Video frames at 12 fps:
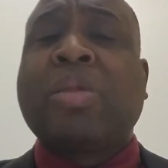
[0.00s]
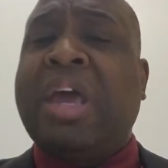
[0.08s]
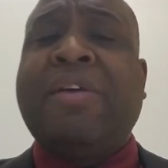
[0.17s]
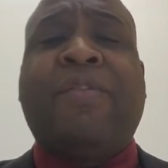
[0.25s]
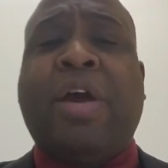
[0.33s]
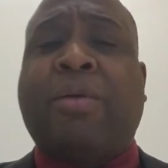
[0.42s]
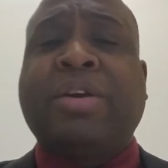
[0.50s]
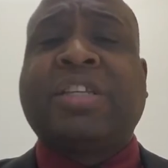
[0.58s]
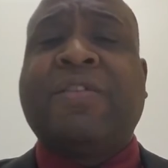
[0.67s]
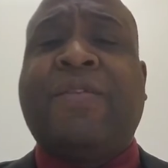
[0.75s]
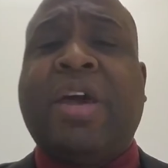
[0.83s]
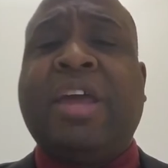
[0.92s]
It varies.
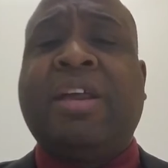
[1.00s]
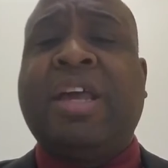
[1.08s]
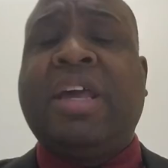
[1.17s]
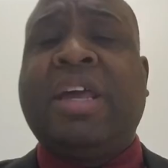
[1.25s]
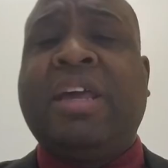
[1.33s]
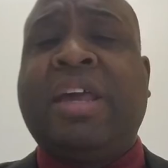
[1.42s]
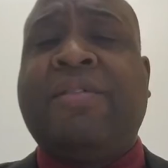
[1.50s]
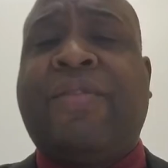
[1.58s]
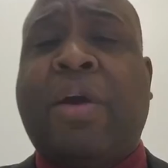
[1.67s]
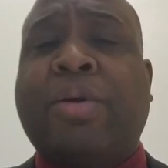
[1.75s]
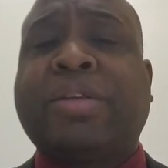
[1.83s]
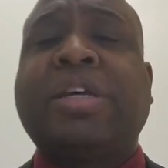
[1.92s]
It
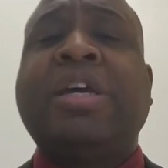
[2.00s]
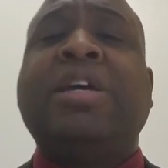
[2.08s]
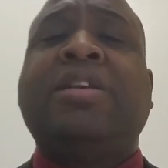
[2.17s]
varies.